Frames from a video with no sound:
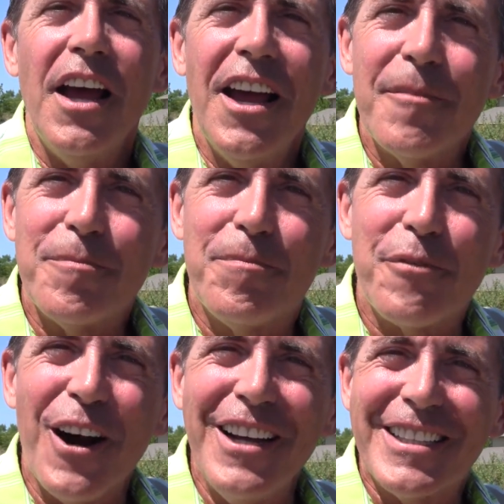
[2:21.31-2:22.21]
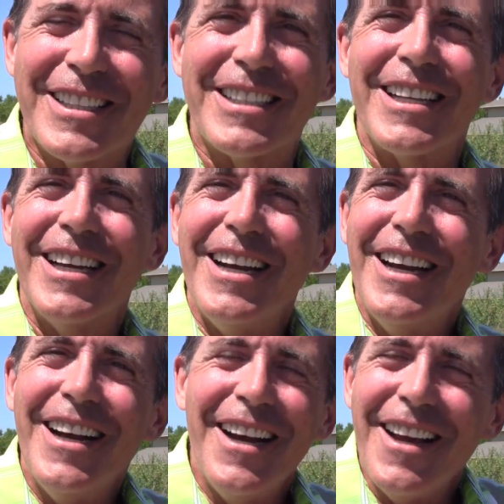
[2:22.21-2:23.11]
Embrace
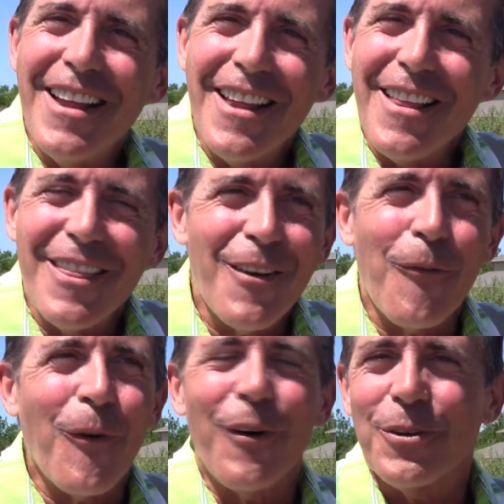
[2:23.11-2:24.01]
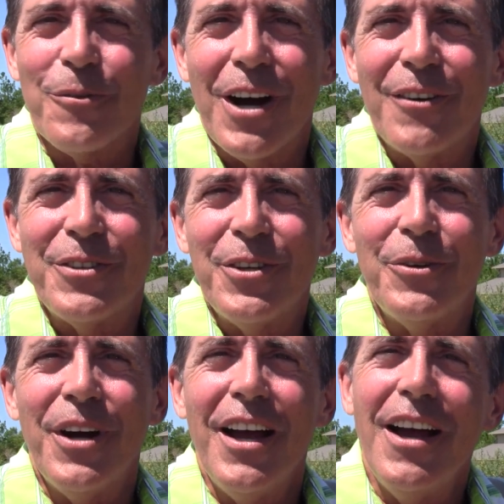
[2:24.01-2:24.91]
the world around you
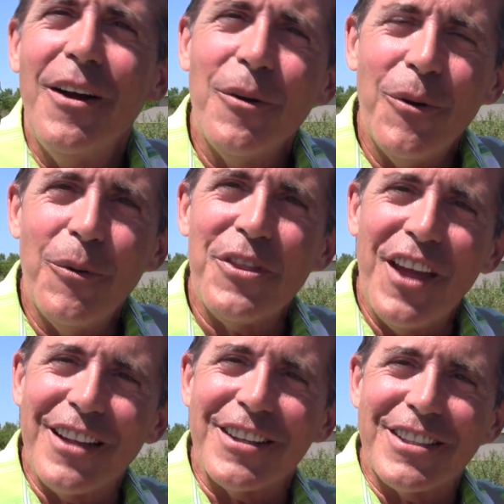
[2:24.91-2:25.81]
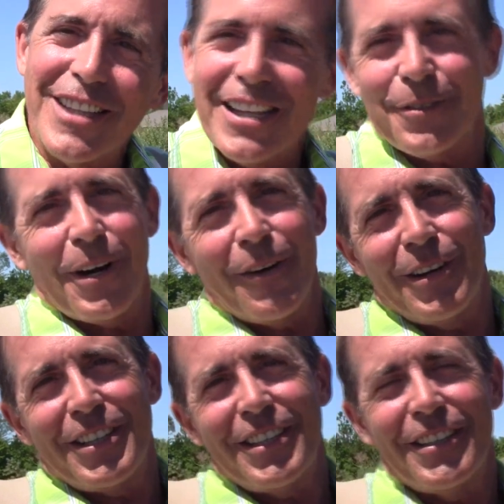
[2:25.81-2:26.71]
with English. That's what I
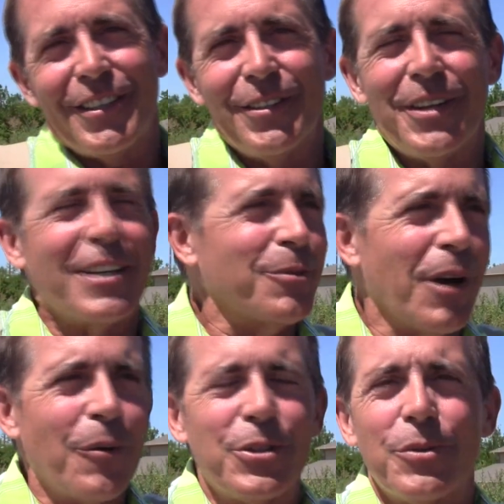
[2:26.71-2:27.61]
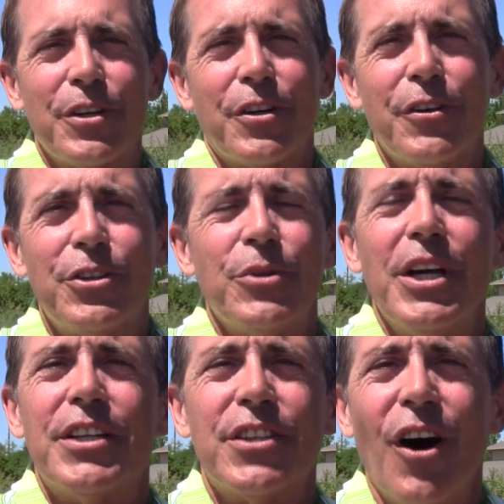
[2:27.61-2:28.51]
want you to do. That's what I want to encourage you.
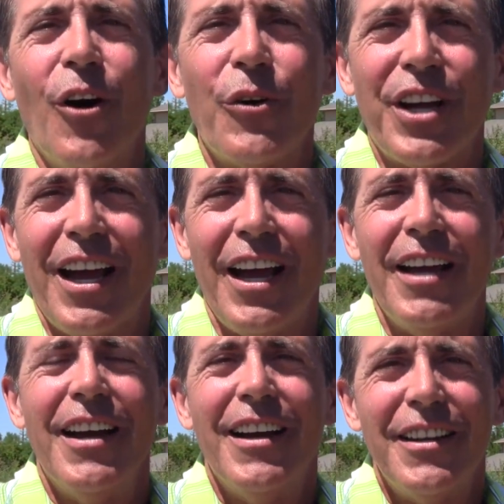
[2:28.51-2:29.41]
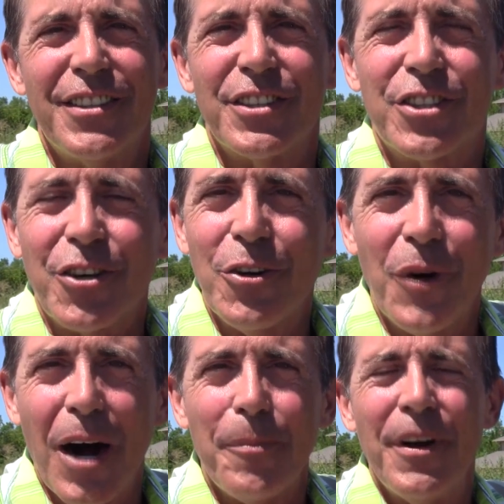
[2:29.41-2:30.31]
It's okay to
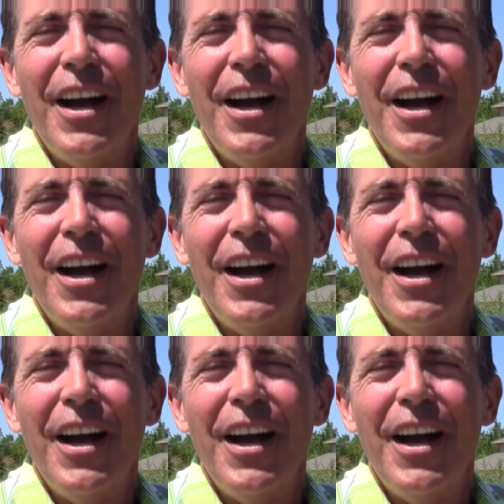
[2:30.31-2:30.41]
screw up